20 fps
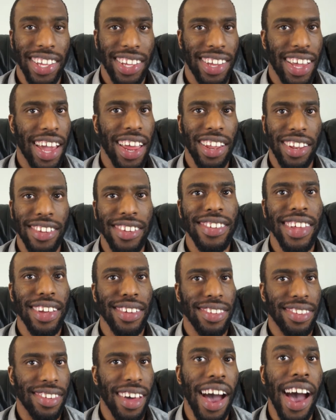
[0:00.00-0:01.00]
He kind of looks like
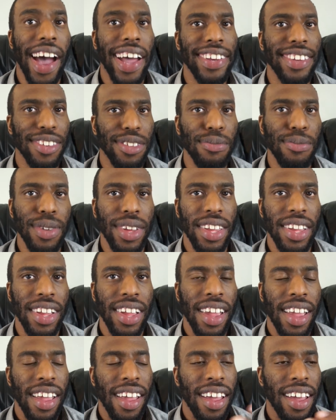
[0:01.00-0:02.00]
Zod to
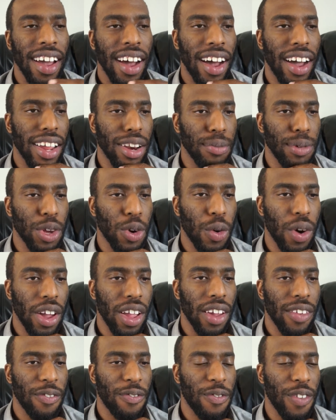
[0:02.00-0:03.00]
me, to be
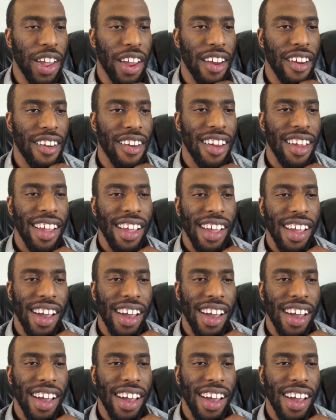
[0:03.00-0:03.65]
quite fair.